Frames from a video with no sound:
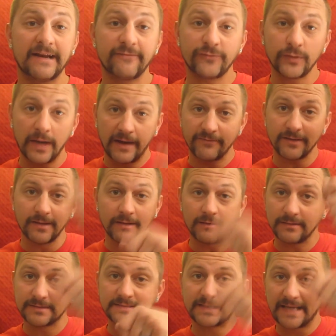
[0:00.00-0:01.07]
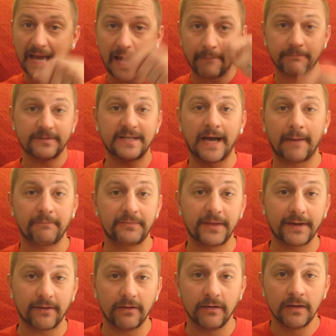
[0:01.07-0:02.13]
if you have the little cap top
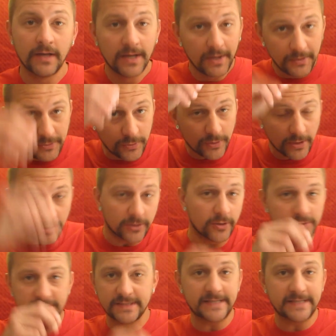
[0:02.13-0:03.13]
thinger, you can close it